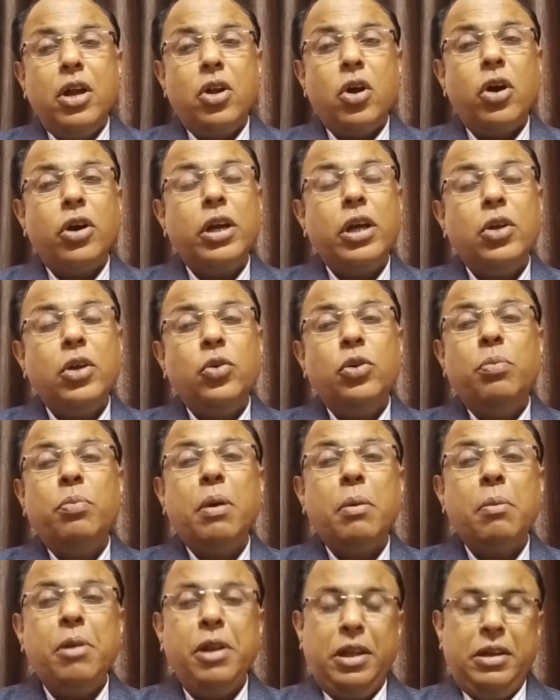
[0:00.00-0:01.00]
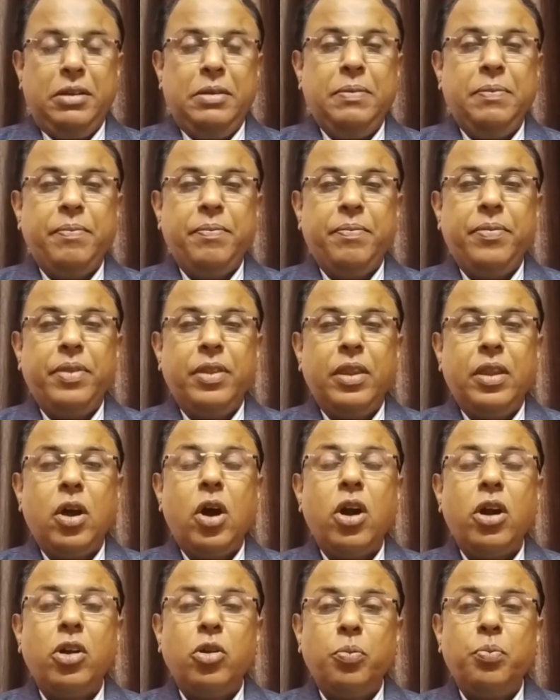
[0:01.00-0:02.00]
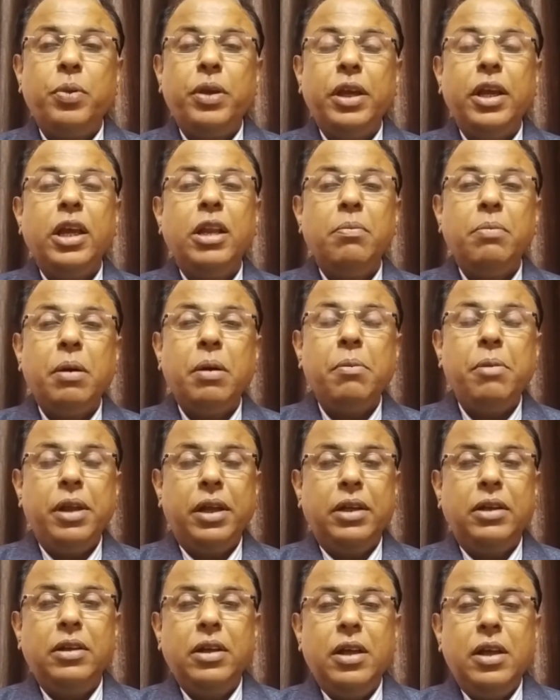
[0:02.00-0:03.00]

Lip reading: talking to the public or speaking in public.